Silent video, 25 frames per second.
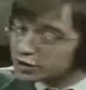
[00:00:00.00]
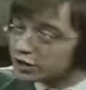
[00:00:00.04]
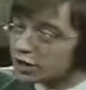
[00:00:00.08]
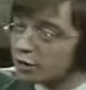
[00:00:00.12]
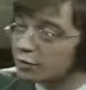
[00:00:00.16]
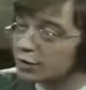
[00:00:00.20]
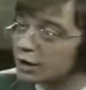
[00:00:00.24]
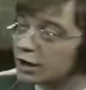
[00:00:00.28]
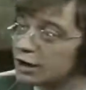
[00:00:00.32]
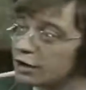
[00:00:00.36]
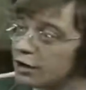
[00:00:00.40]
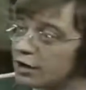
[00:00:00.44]

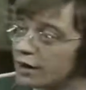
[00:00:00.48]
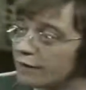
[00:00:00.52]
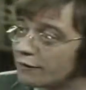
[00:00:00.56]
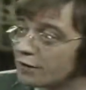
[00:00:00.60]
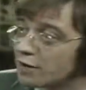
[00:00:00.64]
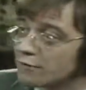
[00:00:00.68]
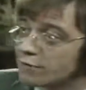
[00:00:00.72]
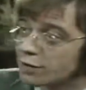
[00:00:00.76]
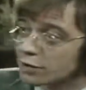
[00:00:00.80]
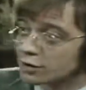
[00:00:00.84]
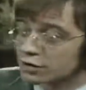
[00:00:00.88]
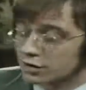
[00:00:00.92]
coming in on every
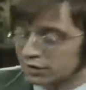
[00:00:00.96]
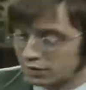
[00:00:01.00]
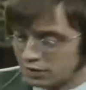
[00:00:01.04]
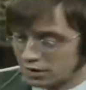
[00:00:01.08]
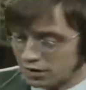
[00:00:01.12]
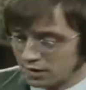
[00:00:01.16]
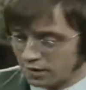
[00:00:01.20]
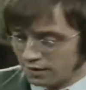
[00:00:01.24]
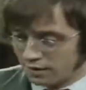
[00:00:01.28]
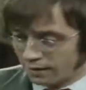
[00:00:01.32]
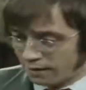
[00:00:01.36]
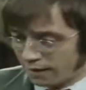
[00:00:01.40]
bus.
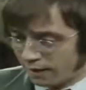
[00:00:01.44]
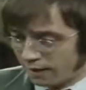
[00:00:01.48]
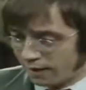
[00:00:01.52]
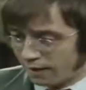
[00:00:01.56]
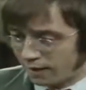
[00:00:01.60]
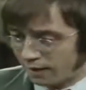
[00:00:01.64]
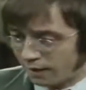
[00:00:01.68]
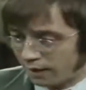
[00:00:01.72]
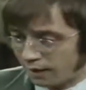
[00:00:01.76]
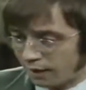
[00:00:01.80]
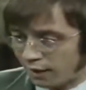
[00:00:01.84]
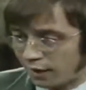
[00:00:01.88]

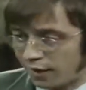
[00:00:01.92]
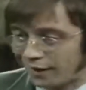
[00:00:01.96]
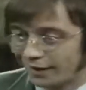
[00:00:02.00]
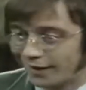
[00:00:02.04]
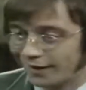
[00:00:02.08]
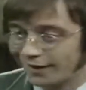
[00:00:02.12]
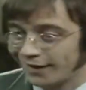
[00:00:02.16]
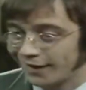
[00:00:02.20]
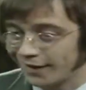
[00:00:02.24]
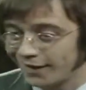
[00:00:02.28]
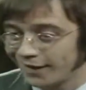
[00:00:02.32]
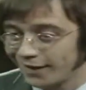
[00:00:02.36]

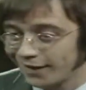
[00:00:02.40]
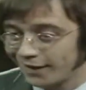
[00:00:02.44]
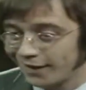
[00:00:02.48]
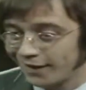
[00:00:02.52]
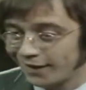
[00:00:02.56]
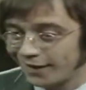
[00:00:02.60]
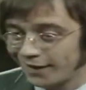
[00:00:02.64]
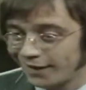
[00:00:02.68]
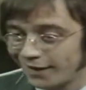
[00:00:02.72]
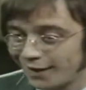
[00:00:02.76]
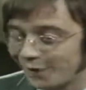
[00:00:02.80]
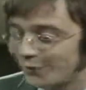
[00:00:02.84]
Hey,
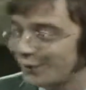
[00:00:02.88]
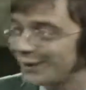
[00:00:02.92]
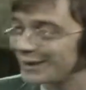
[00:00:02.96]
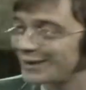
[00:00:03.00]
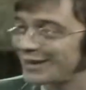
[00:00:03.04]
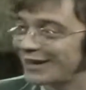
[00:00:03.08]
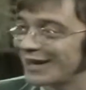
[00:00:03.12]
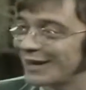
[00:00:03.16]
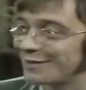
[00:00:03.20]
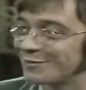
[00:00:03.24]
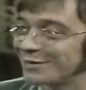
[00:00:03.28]
I fancy that